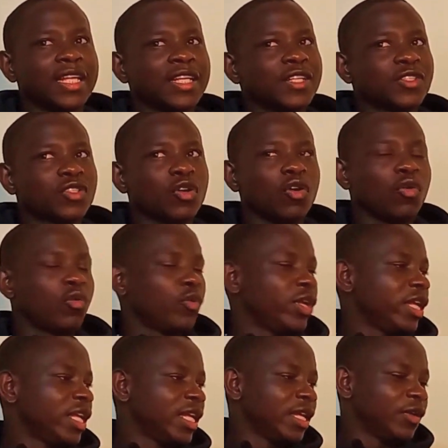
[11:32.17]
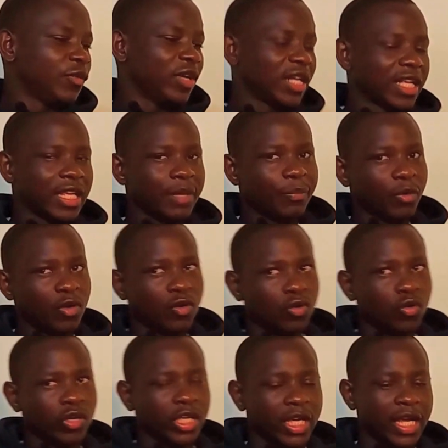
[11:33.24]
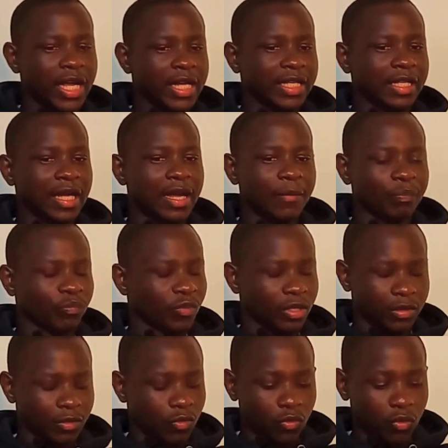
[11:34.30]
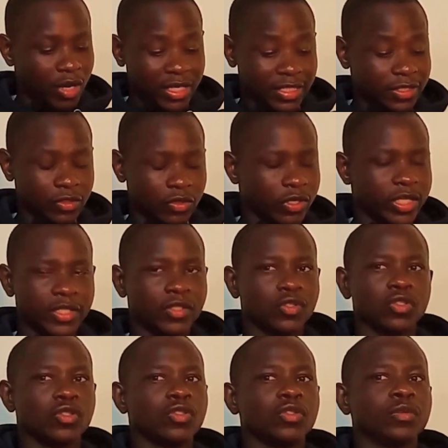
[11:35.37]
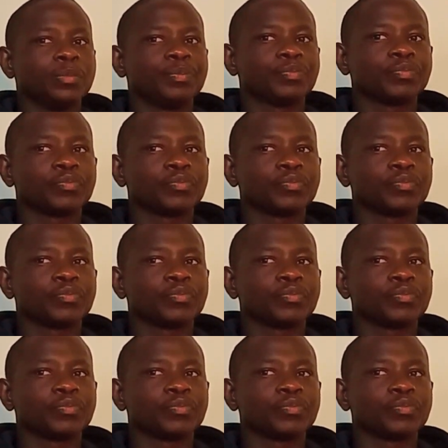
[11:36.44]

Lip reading: So we will keep on looking at what is going to